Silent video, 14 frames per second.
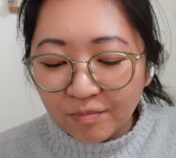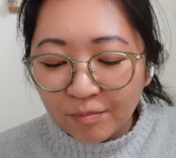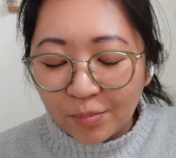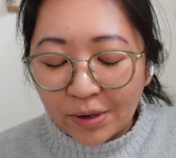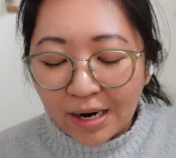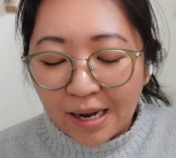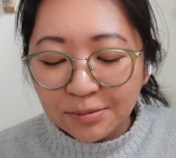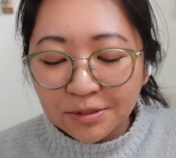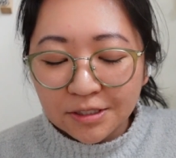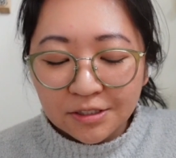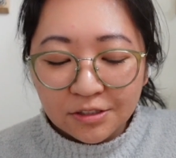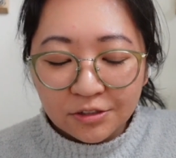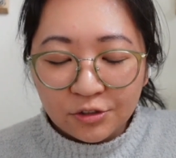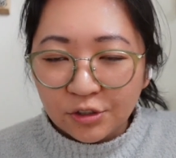perhaps
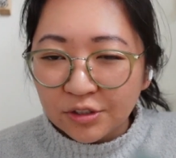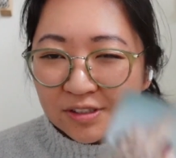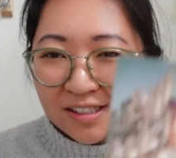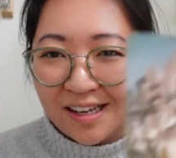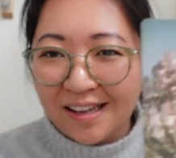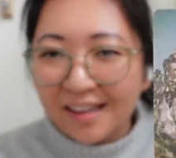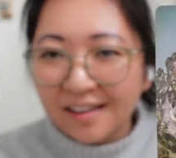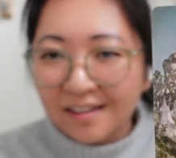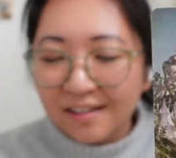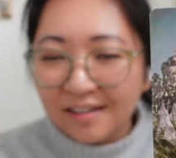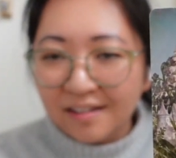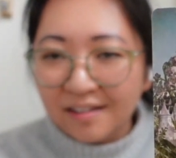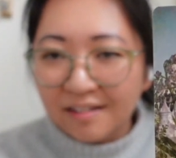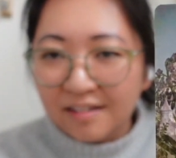this is just like
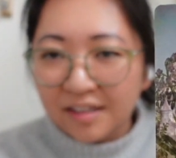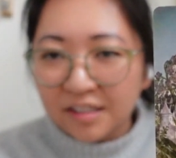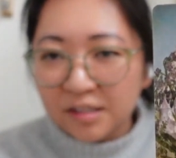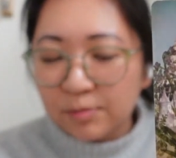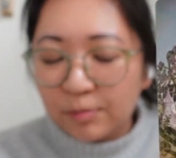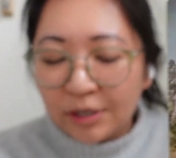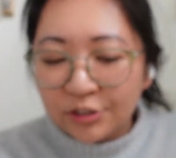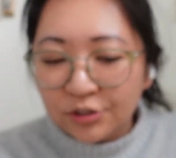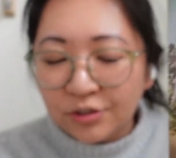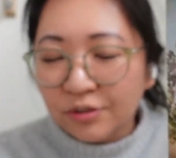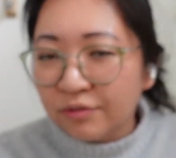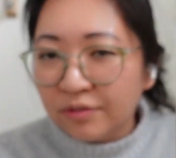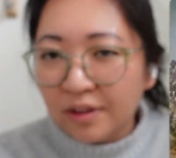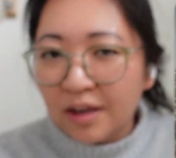an expression
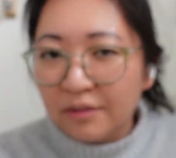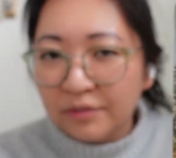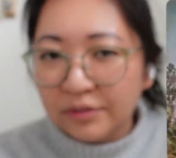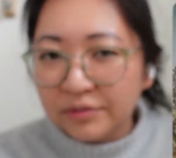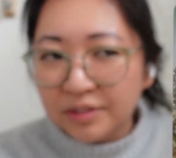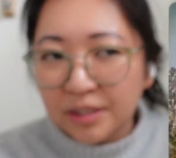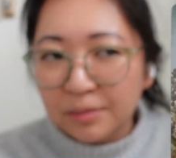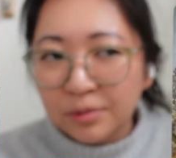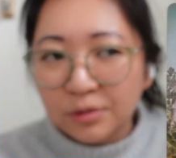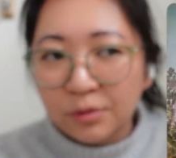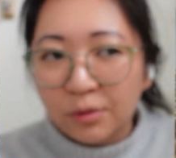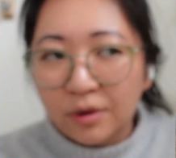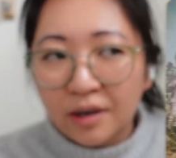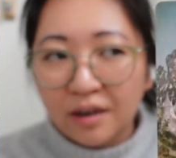of love of some
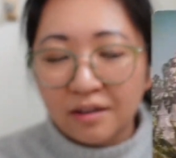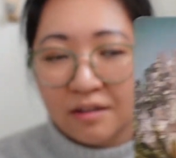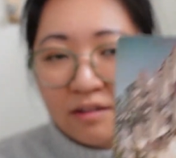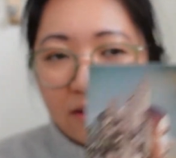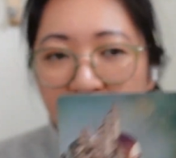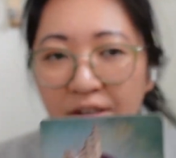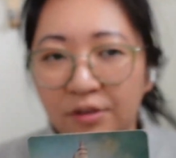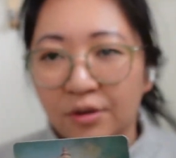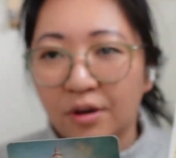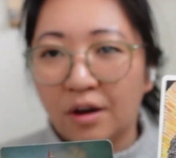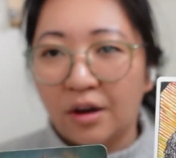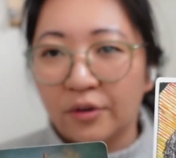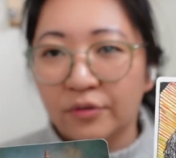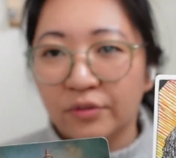sort that
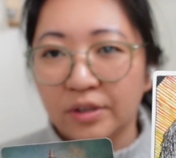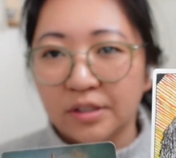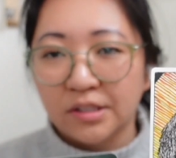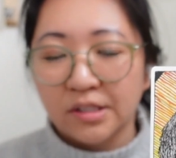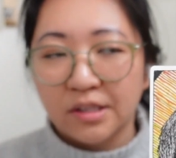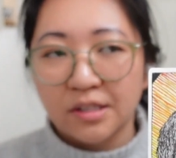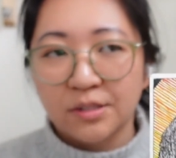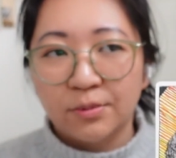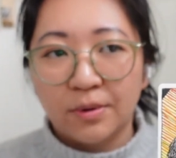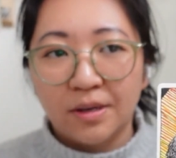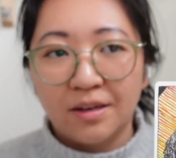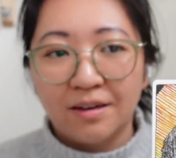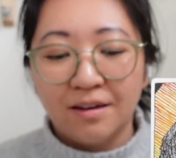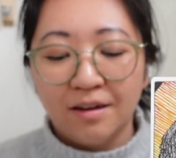you're offering to this
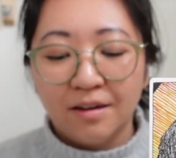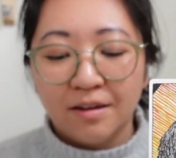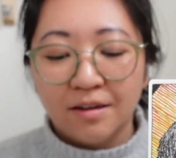one